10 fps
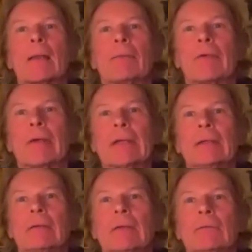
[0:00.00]
Uh, thank he, you
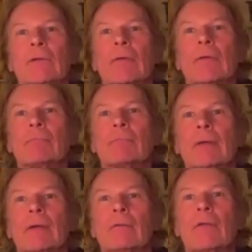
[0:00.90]
so much. You know, they,
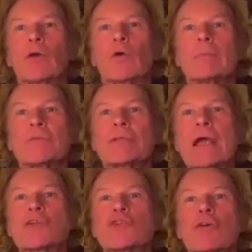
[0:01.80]
they call him
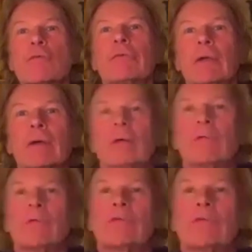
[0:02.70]
Saint Jean Vigo, the
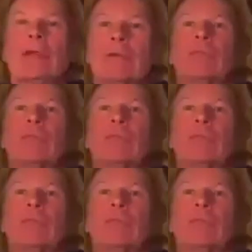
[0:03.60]
saint of